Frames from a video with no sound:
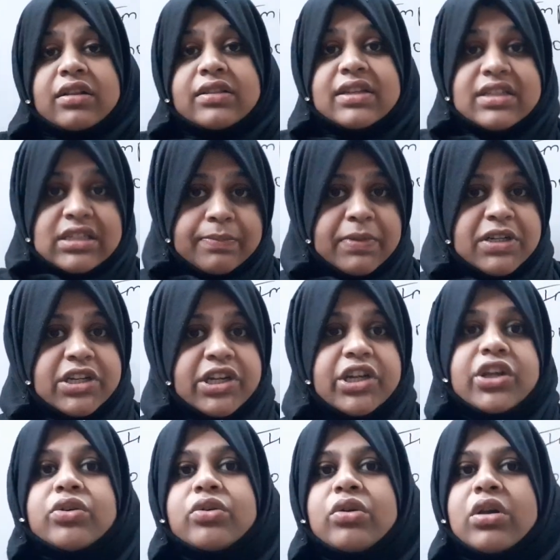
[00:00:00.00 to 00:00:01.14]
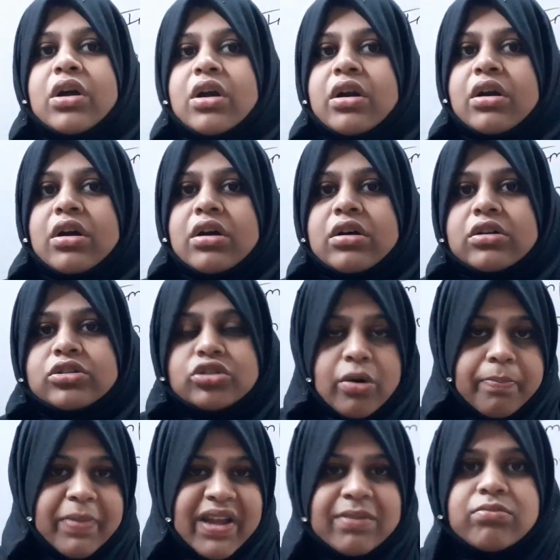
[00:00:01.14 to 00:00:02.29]
this particular
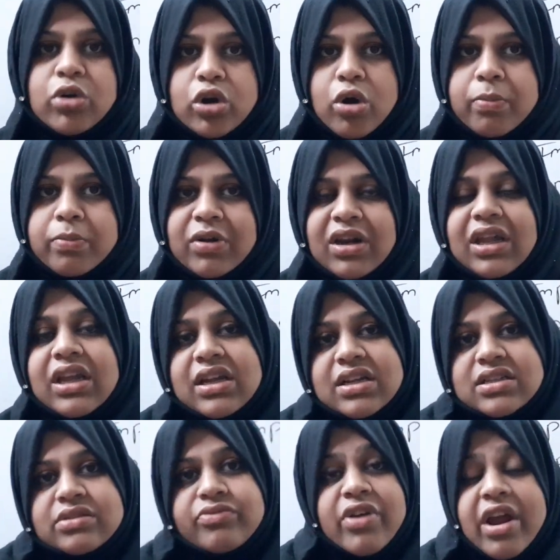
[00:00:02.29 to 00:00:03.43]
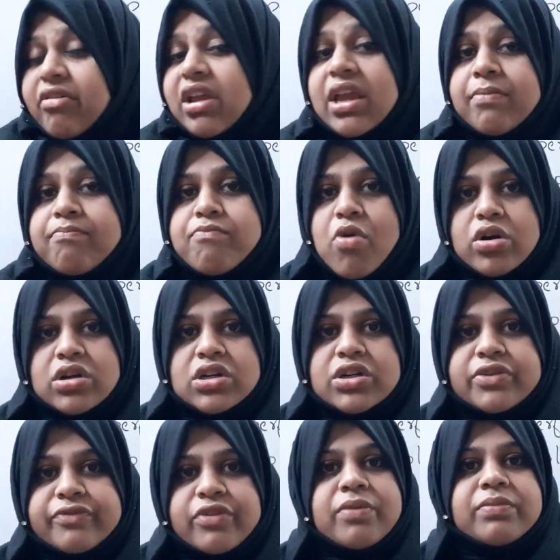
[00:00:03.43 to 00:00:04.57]
topic, monopoly, is very
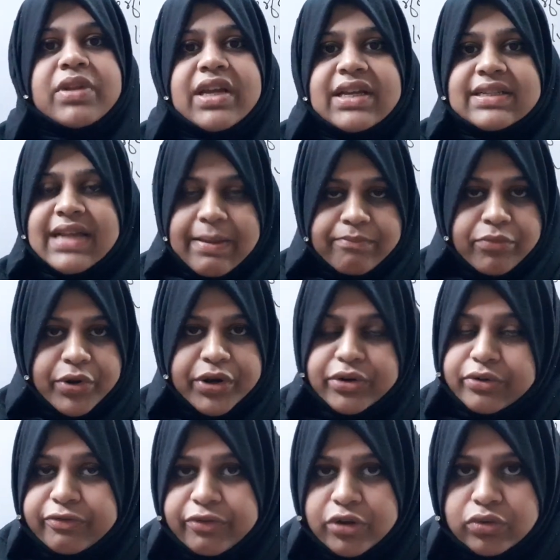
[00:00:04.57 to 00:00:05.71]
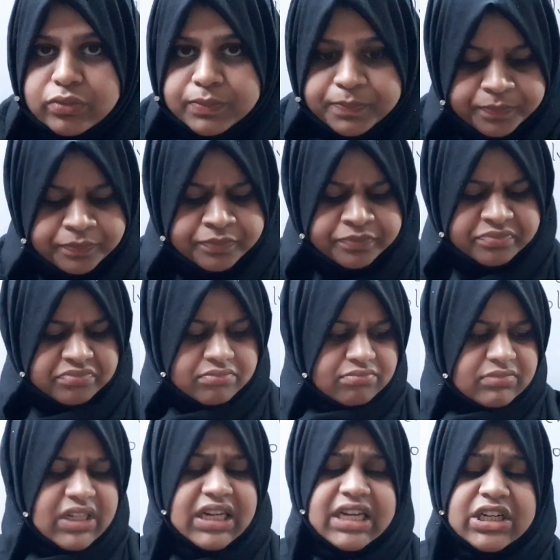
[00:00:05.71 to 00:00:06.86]
important from the exam point of view.
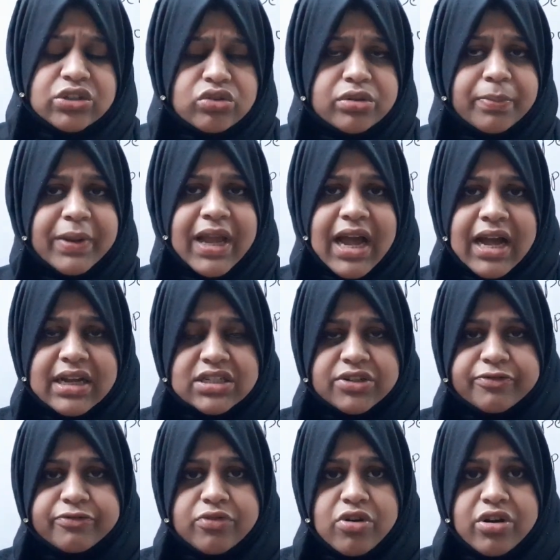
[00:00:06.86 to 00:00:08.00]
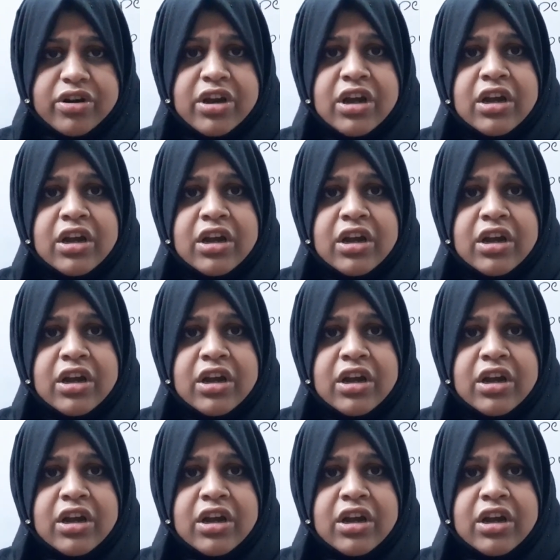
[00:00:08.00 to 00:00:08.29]
It could be asked for